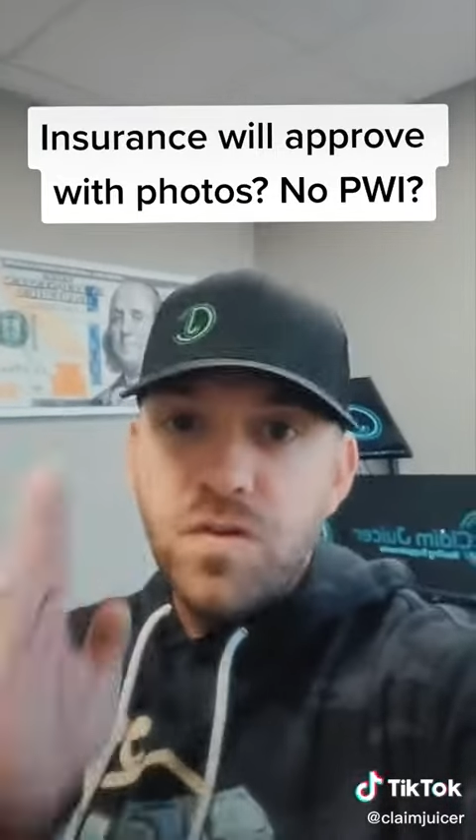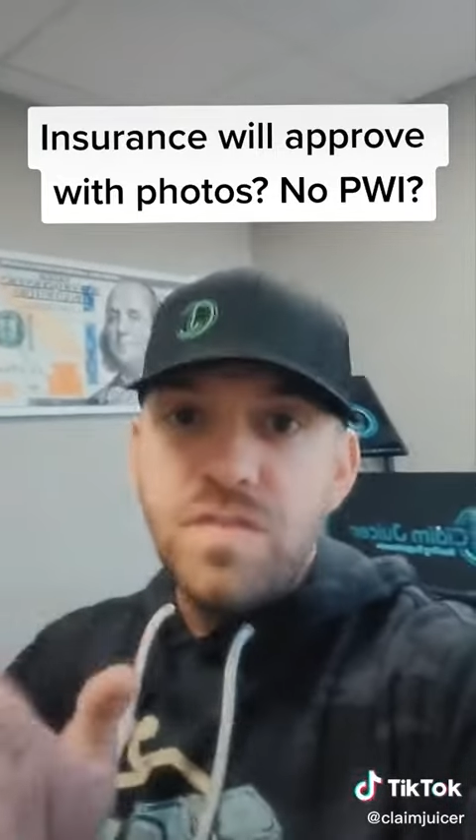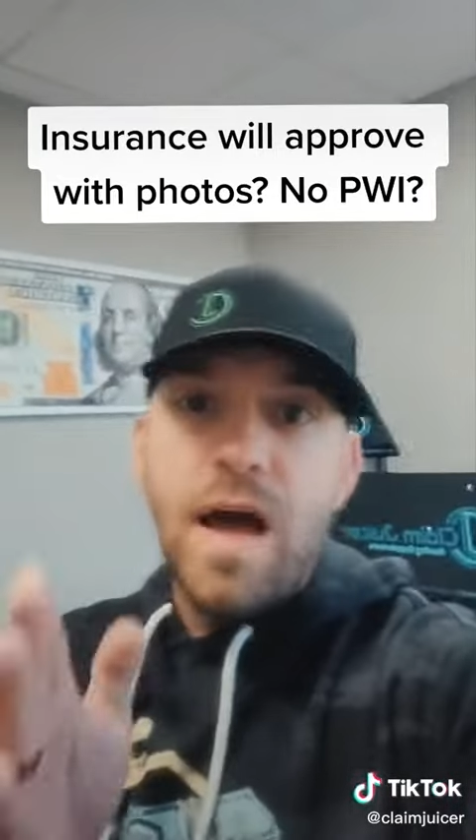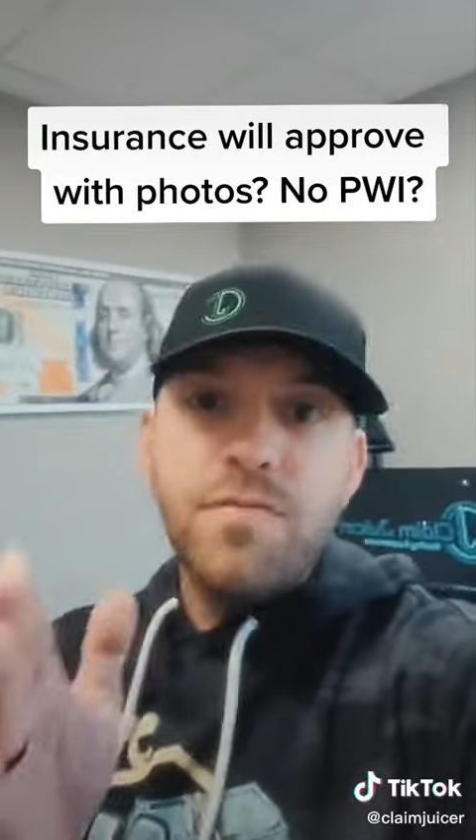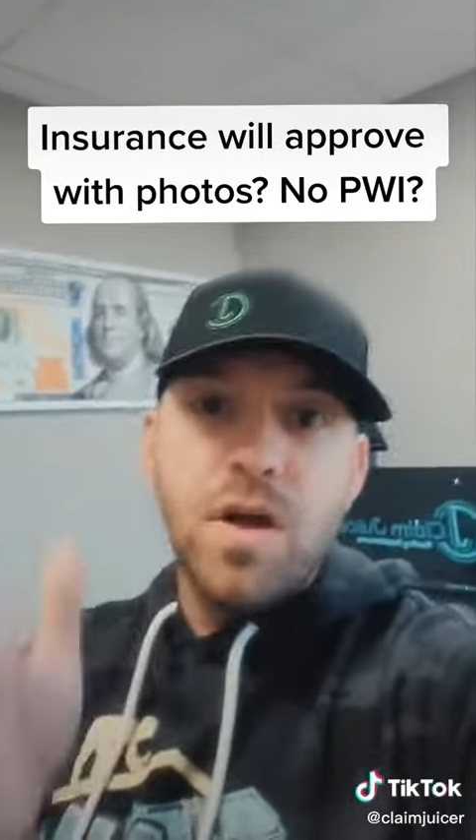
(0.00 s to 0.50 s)

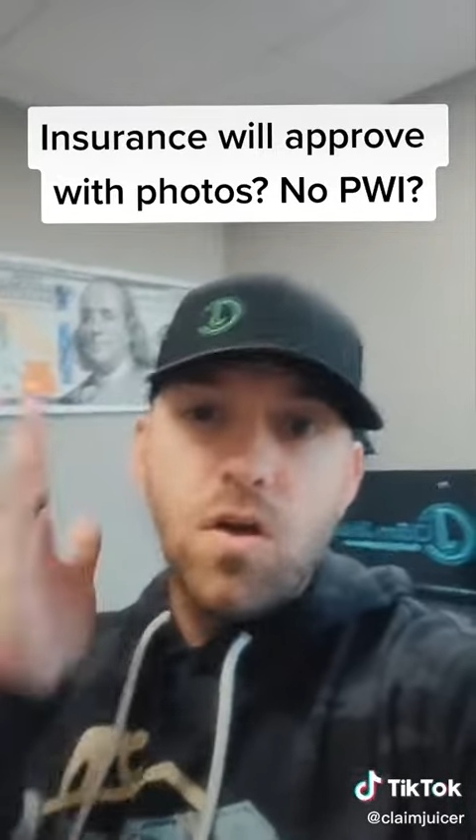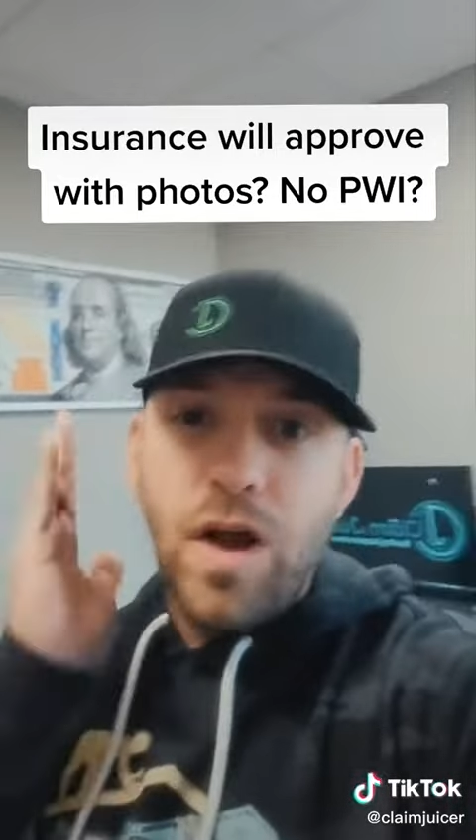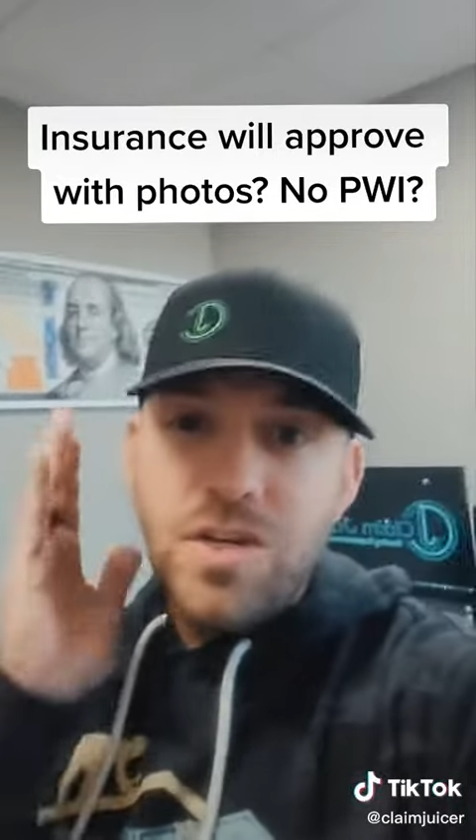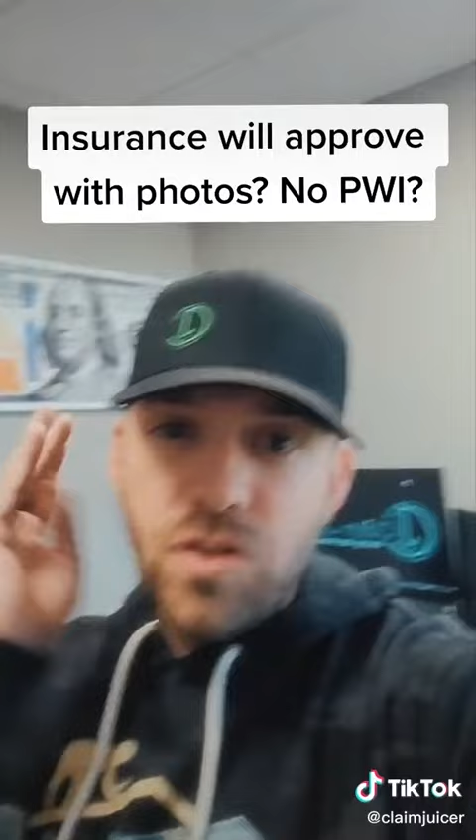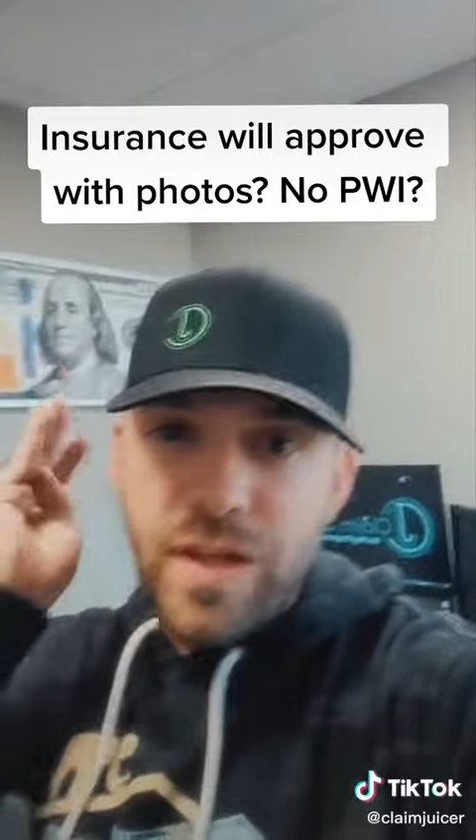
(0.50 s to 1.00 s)
first off,
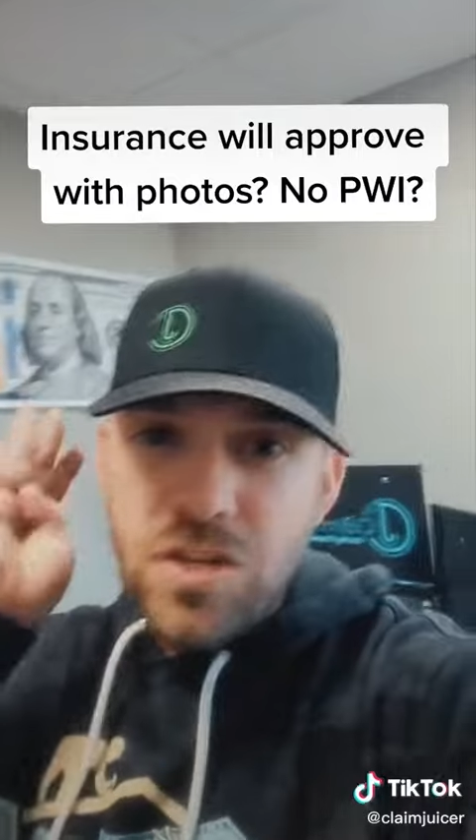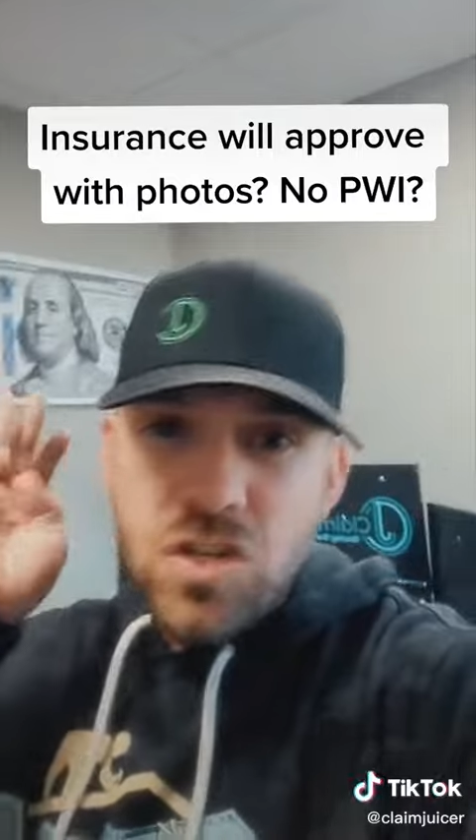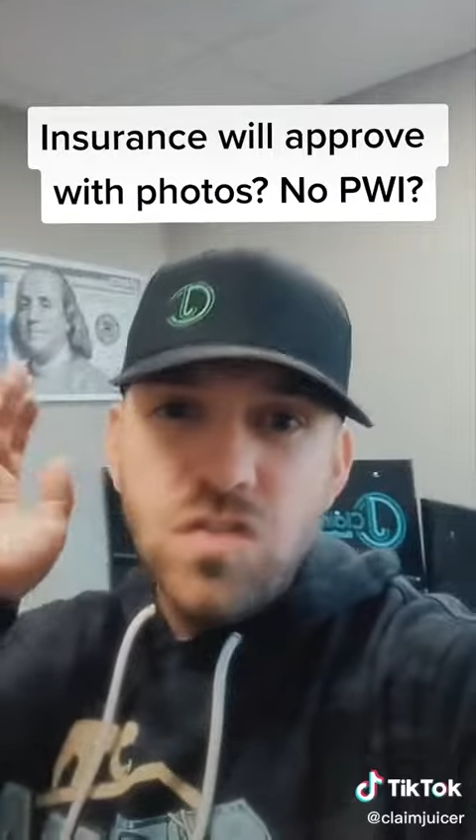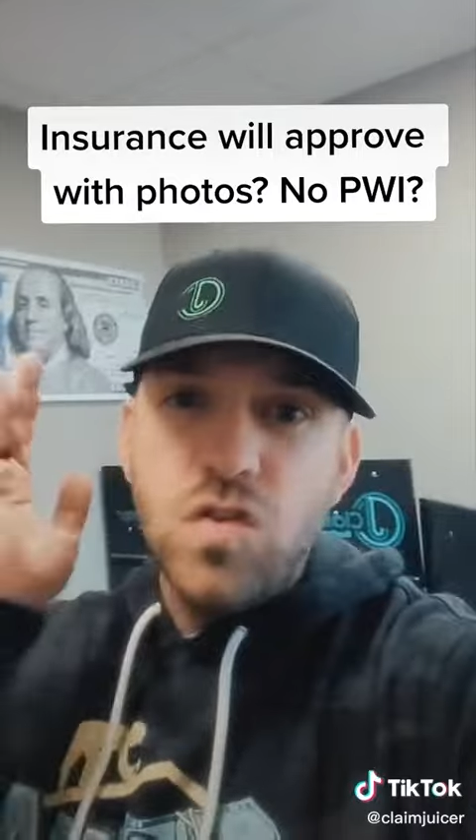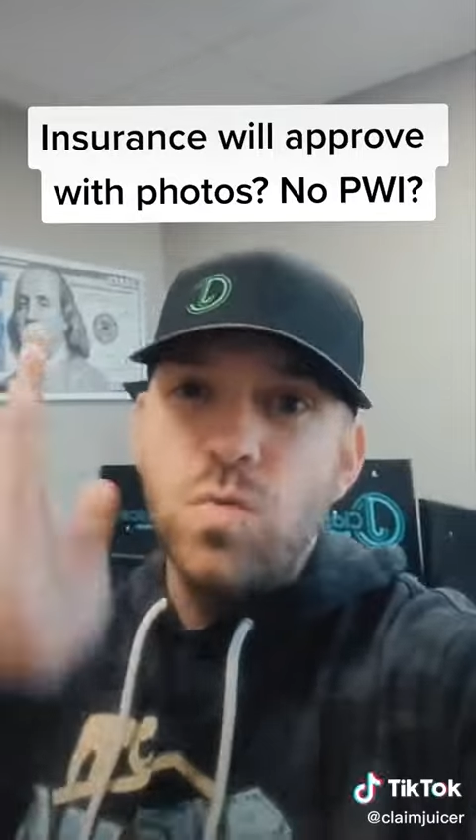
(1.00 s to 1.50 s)
congratulations,